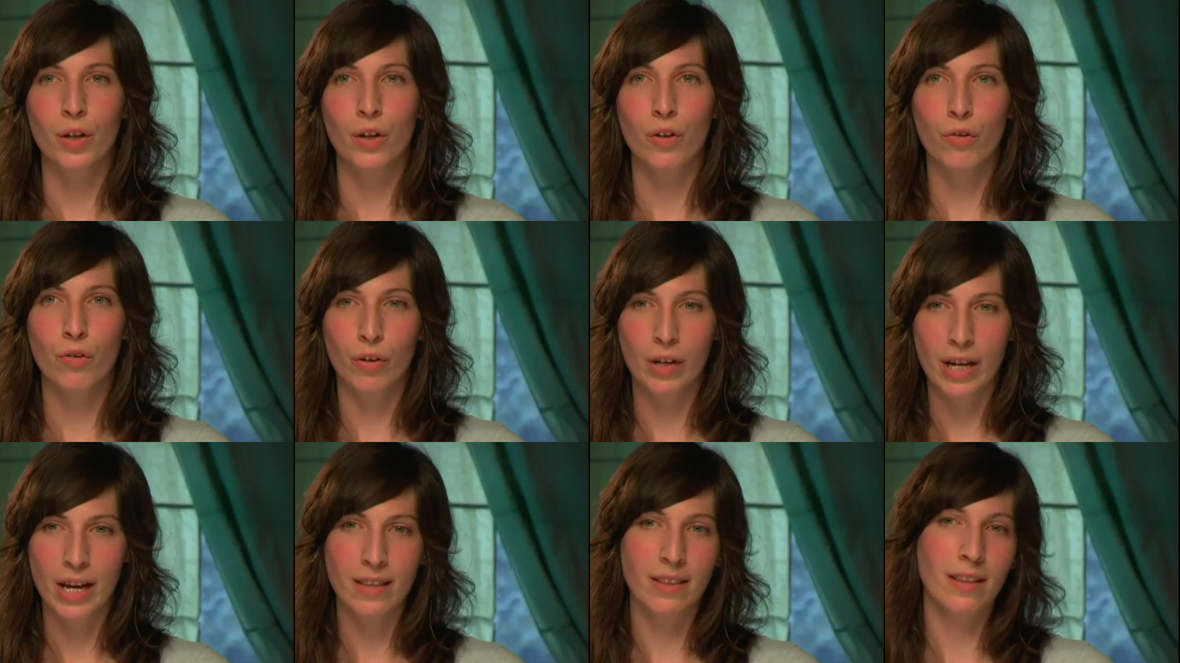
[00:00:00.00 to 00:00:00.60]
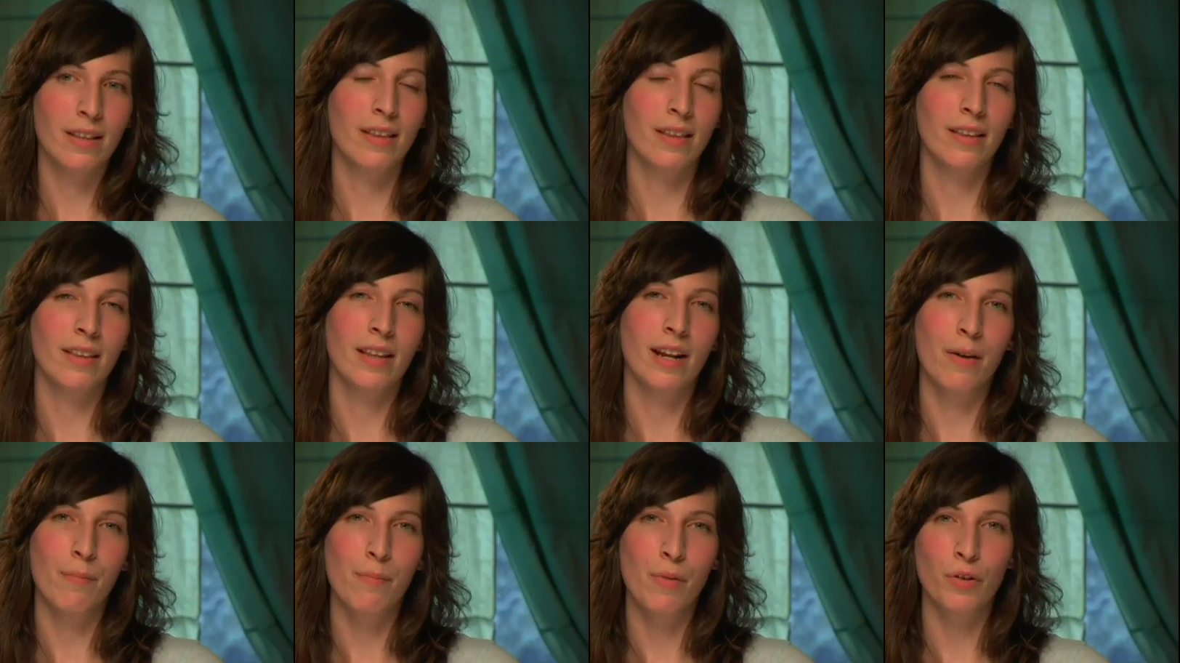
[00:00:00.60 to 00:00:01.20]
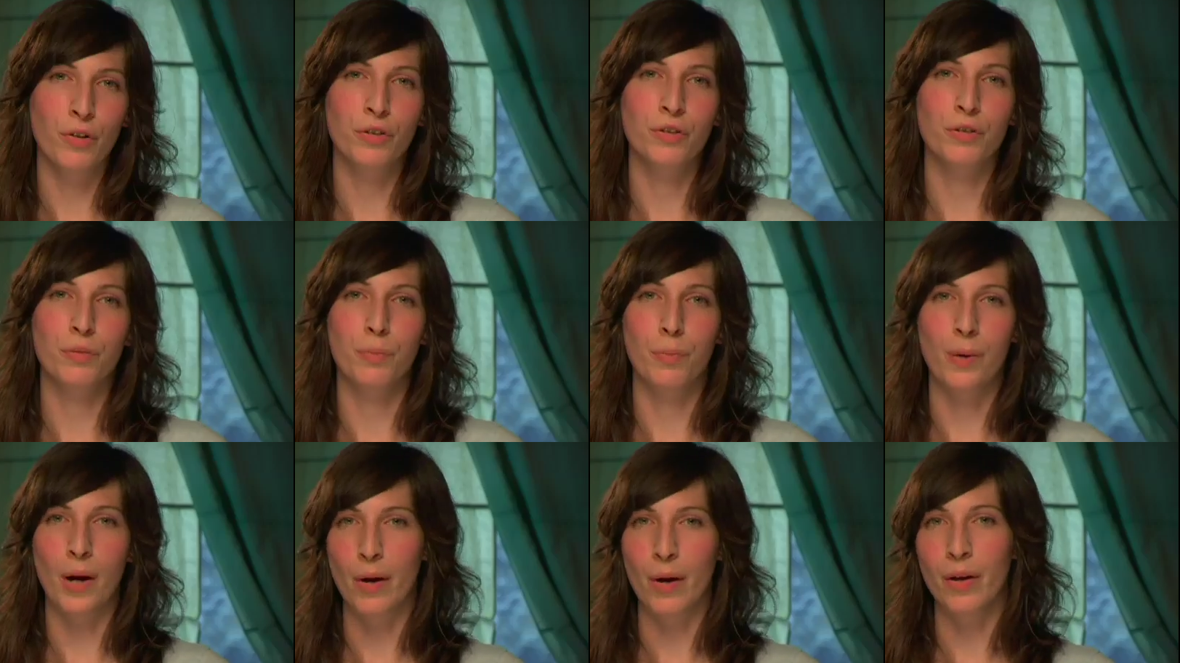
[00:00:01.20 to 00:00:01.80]
create the thing that I'm most
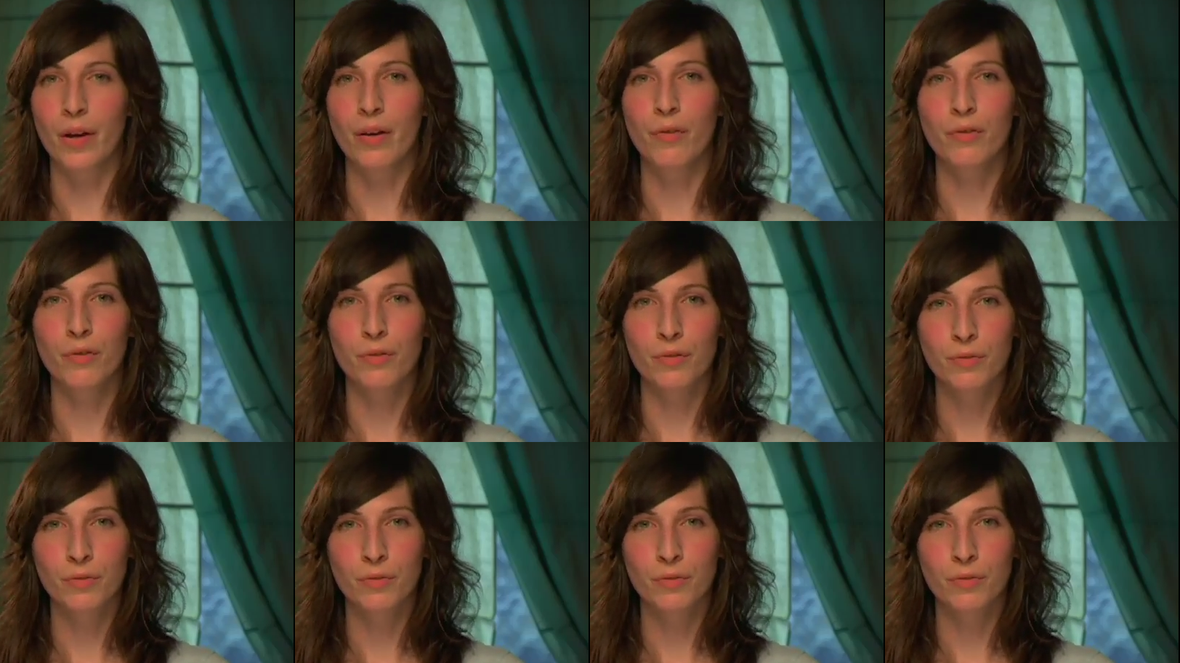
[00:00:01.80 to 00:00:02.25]
proud of.